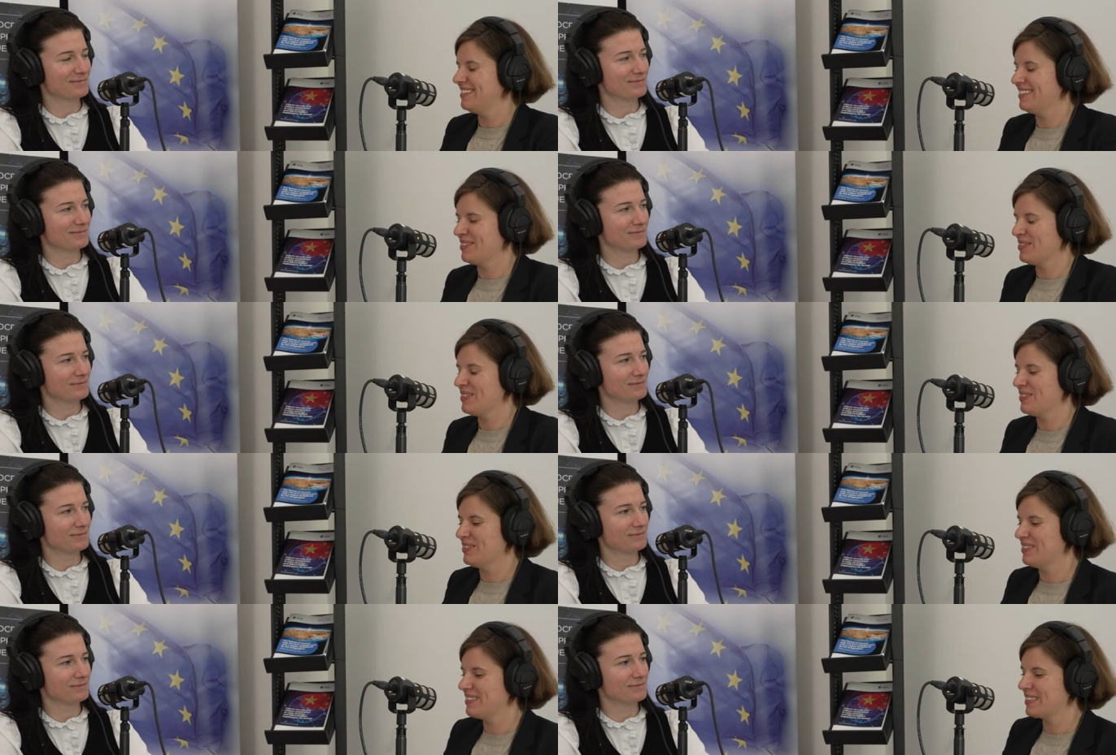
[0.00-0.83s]
Speaker 1: you
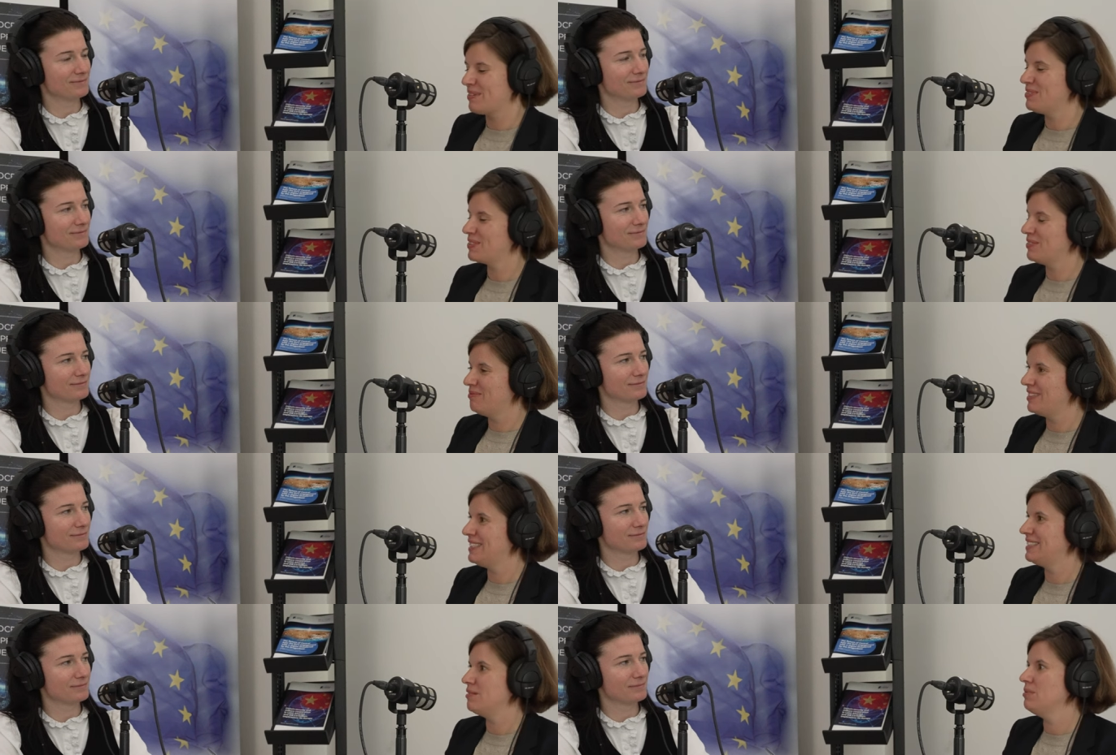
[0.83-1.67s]
know, skeptic to
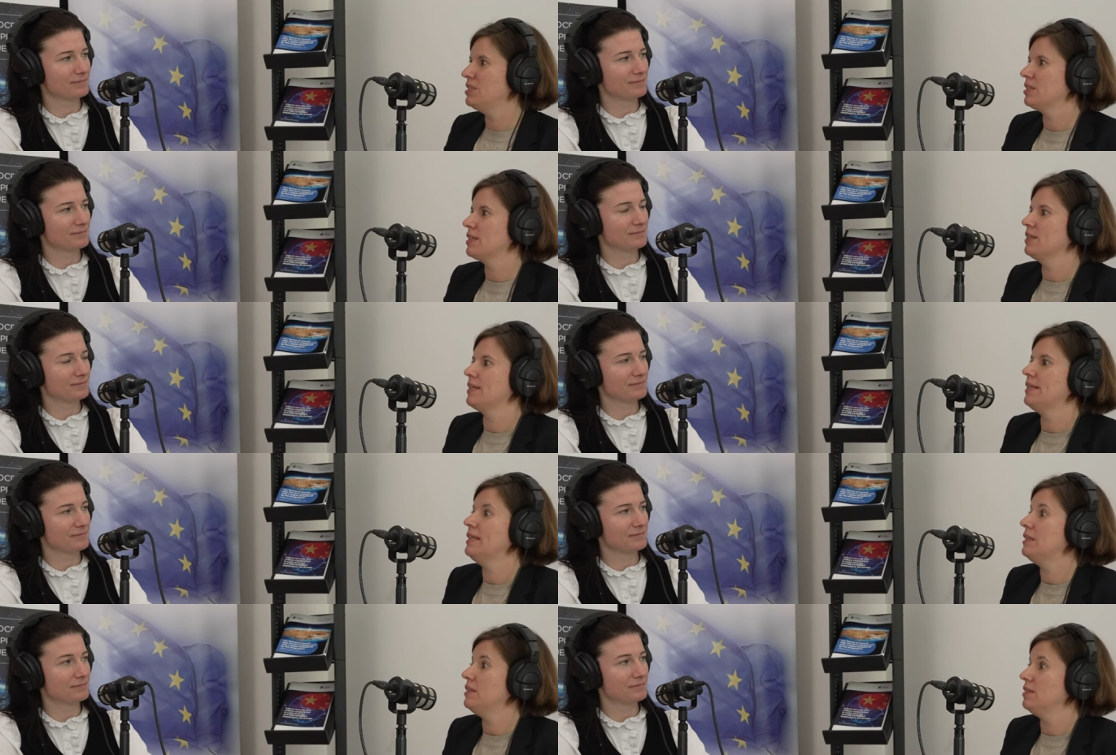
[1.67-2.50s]
invest? I mean,
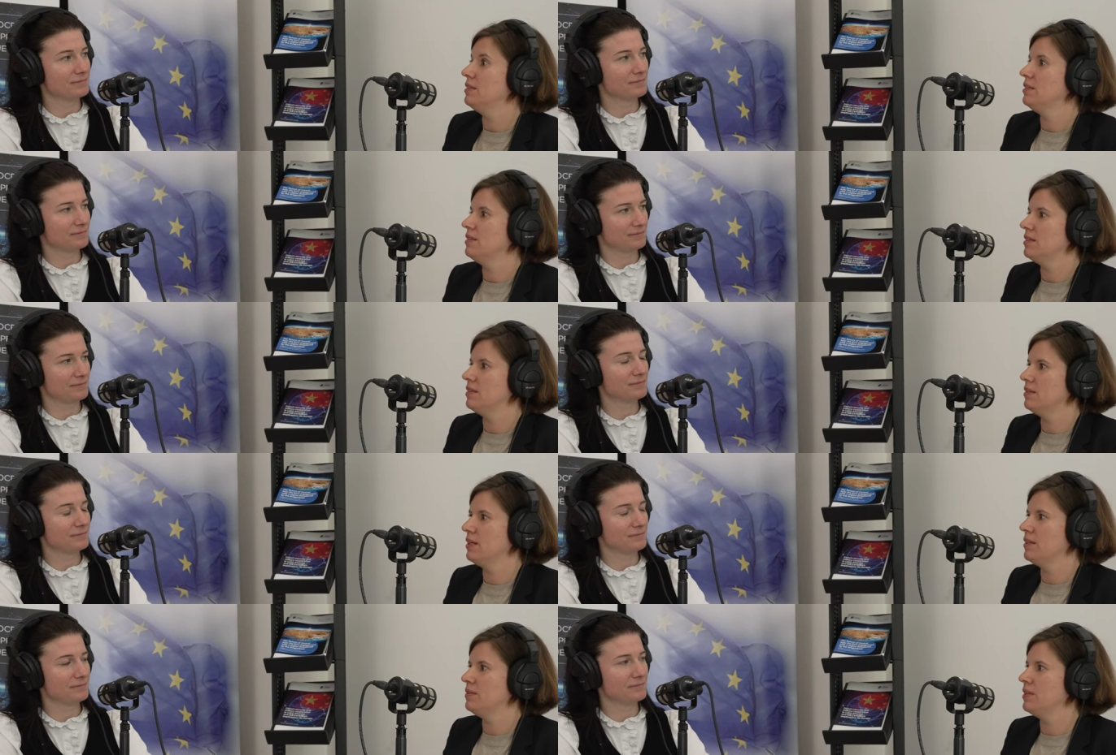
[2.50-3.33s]
clearly,
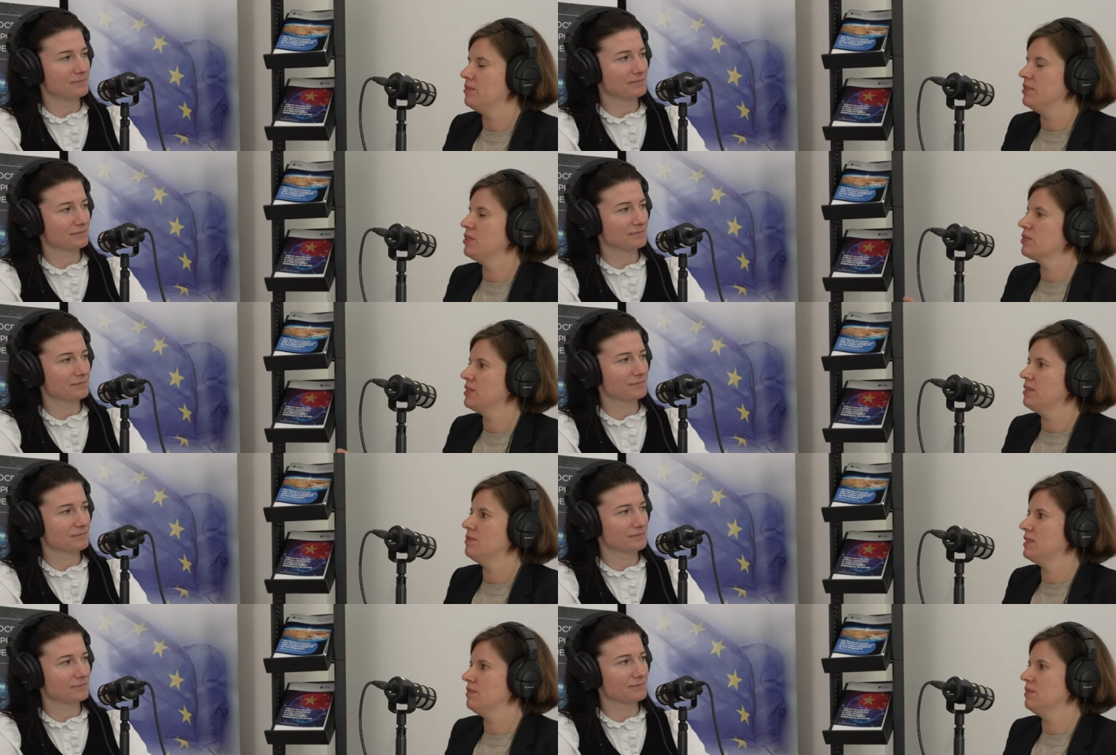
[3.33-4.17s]
and we don't
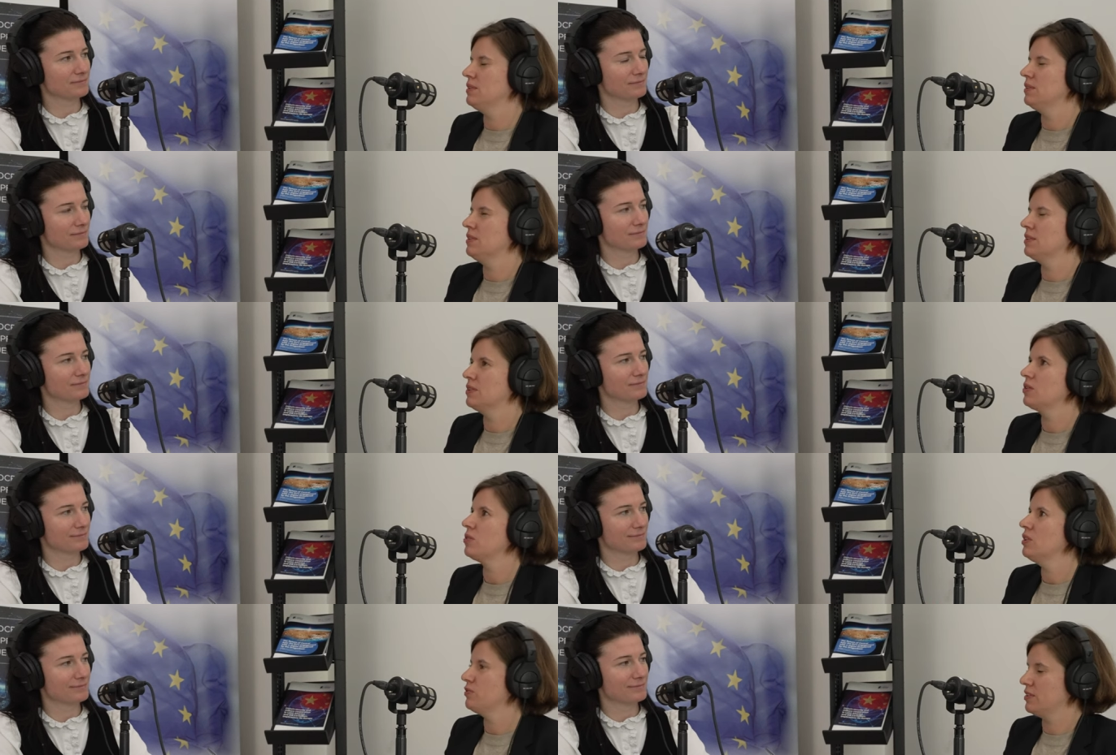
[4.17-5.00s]
even. It's not
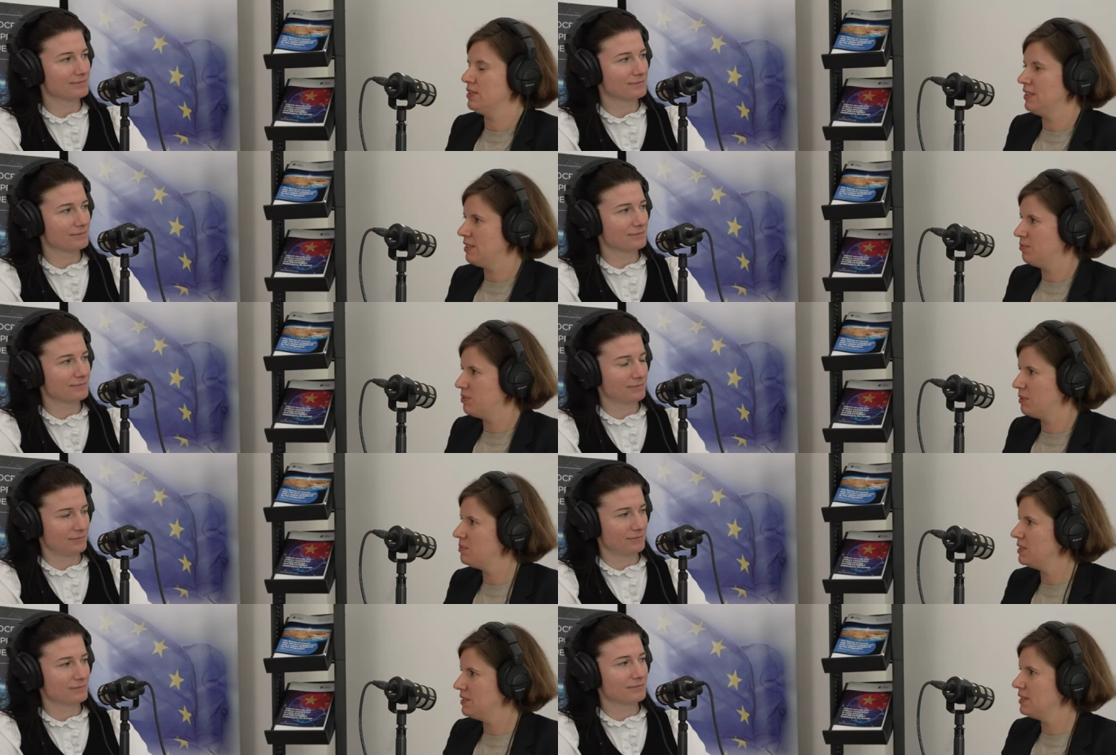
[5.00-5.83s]
only for startups,
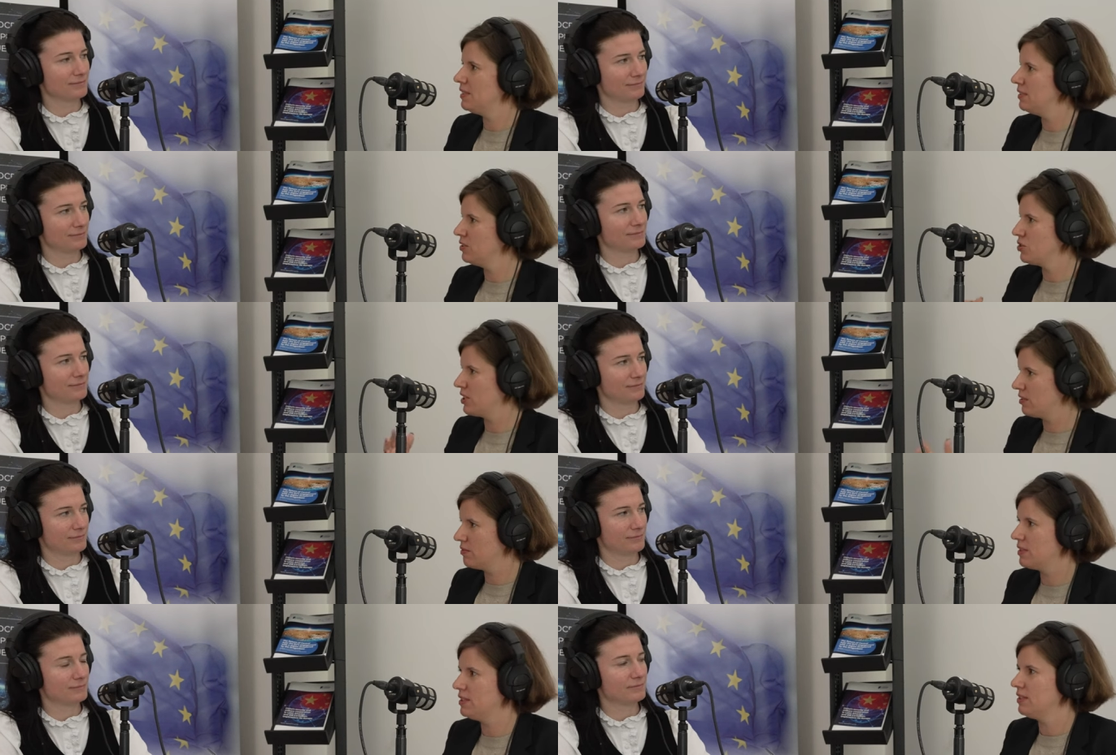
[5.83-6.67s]
but we see that in
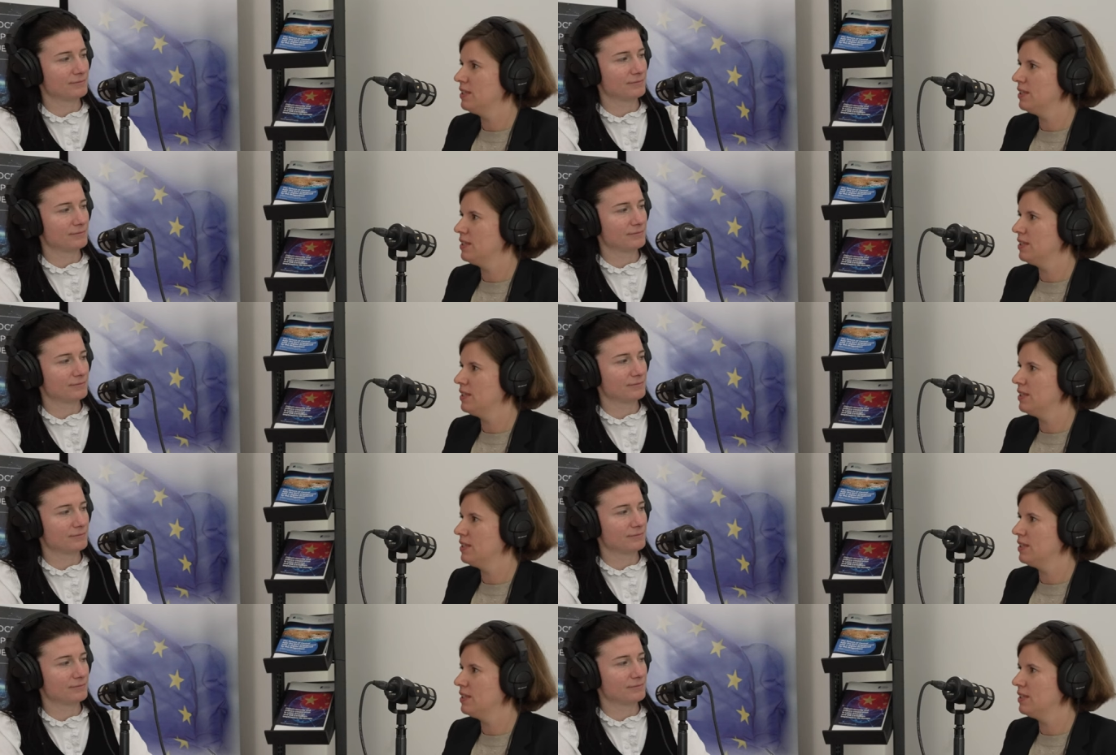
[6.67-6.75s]
general,